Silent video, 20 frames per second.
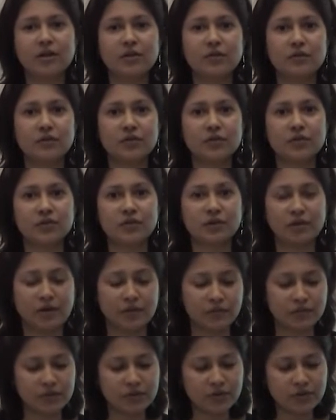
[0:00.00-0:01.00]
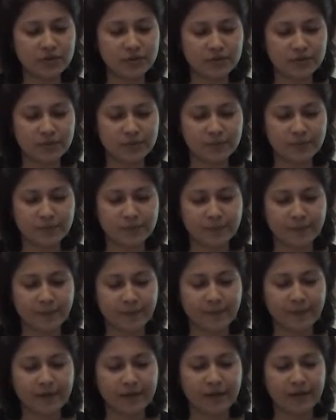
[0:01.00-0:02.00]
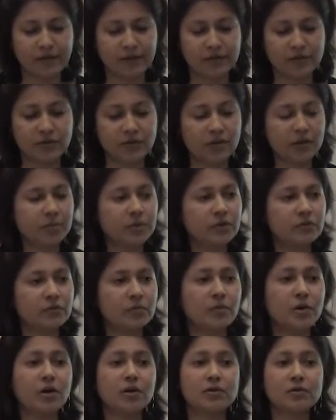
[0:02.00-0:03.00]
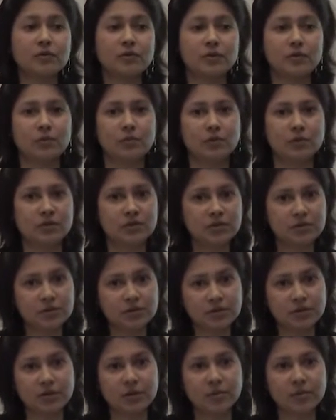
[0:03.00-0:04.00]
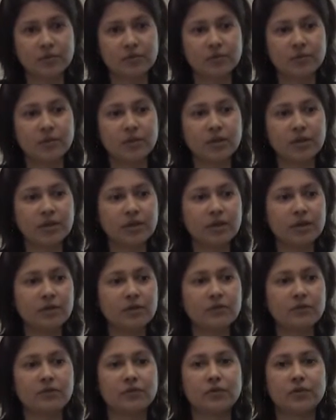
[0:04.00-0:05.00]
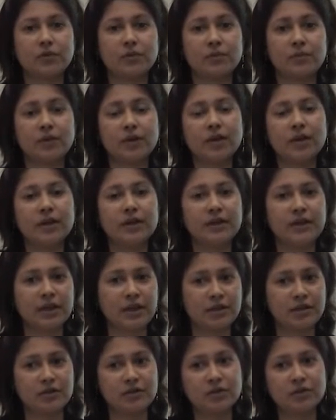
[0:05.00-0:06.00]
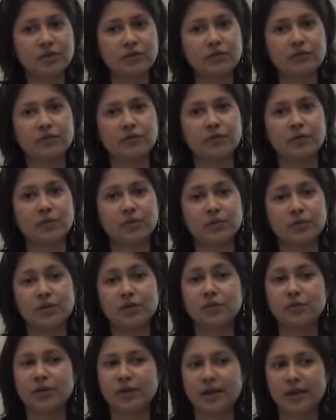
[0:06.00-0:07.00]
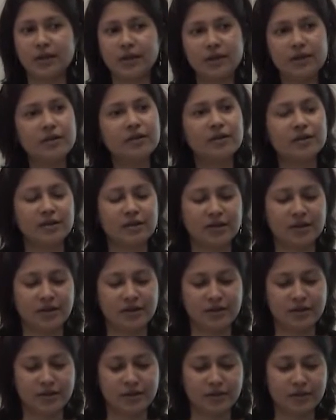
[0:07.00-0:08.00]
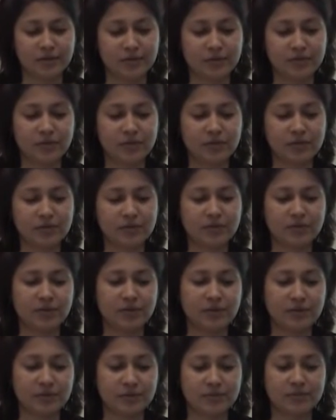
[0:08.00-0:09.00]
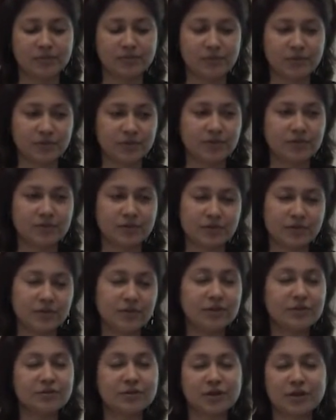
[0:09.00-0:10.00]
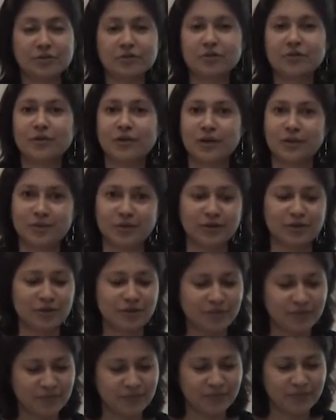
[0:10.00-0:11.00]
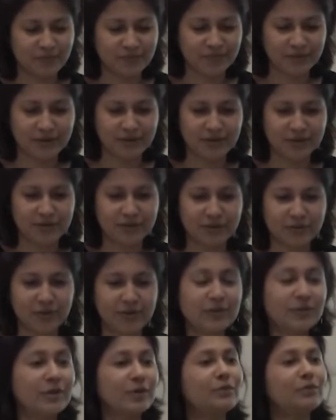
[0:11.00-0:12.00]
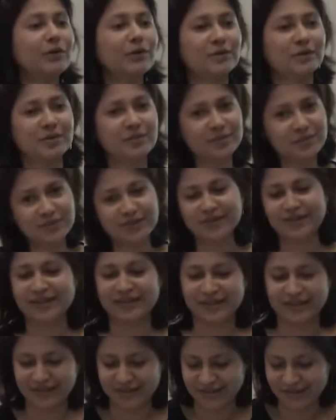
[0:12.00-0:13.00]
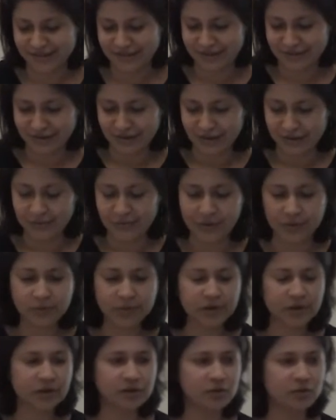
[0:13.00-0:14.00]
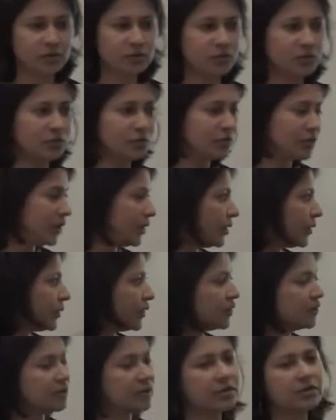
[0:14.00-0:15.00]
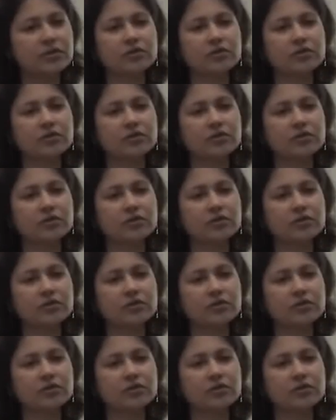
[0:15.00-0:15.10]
for this conference. And they're coming from all over the world. They're coming from India, from Canada, from the UK. So it's an international crowd here. So anyway, welcome. I'm going to do a little